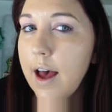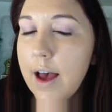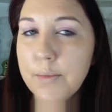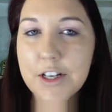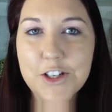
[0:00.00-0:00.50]

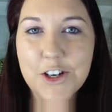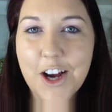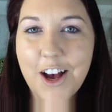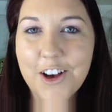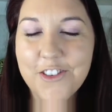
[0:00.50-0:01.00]
I'm not
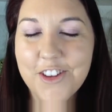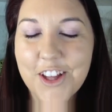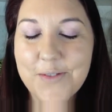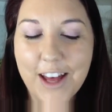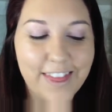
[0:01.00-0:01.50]
sure how I
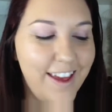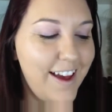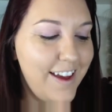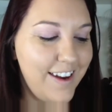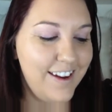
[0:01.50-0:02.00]
feel about
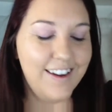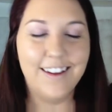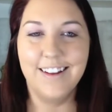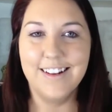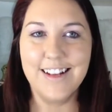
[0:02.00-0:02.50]
that.
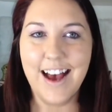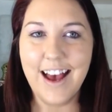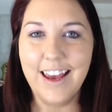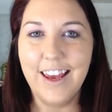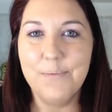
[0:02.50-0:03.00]

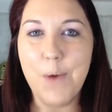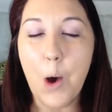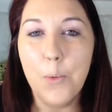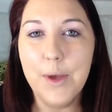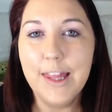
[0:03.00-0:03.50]
I'm
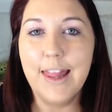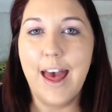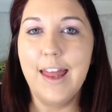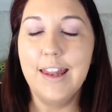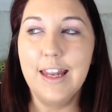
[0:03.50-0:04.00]
hoping
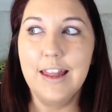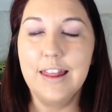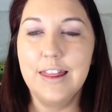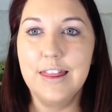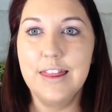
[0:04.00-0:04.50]
that
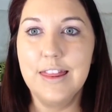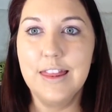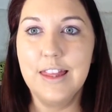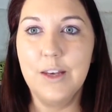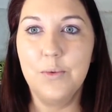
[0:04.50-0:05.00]

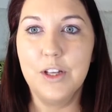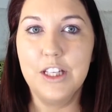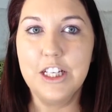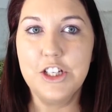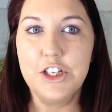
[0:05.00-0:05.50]
the
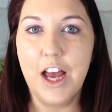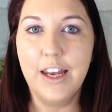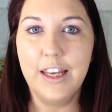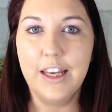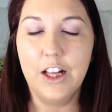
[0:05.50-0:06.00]
really
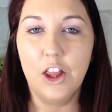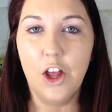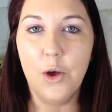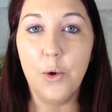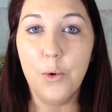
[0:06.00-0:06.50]
shiny
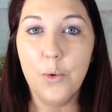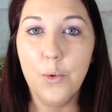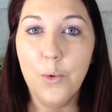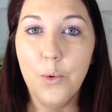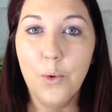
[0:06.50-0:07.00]
glow
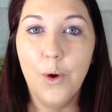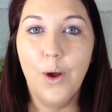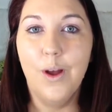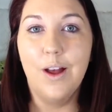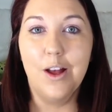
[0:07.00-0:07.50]

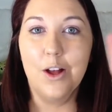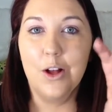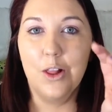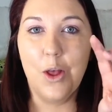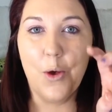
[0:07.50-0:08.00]

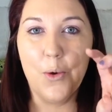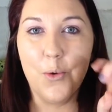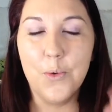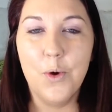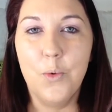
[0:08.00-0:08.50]

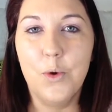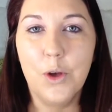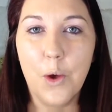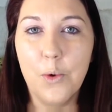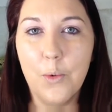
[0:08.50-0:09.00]
will
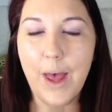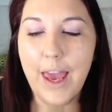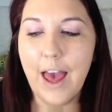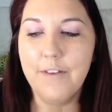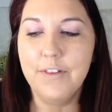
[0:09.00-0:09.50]
go
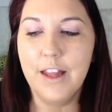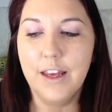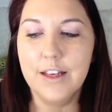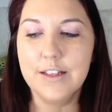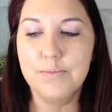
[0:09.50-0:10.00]
away. I feel
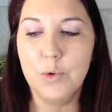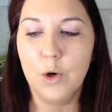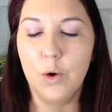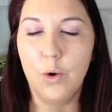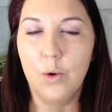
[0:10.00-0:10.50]
like it's
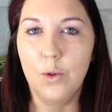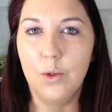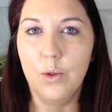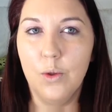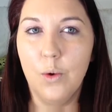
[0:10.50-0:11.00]
more
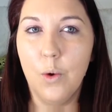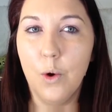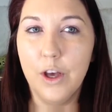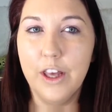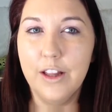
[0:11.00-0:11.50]

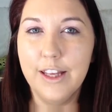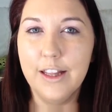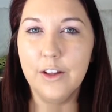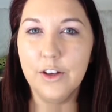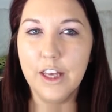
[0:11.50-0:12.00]

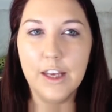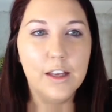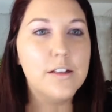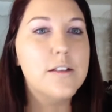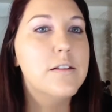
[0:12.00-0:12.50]
oily looking.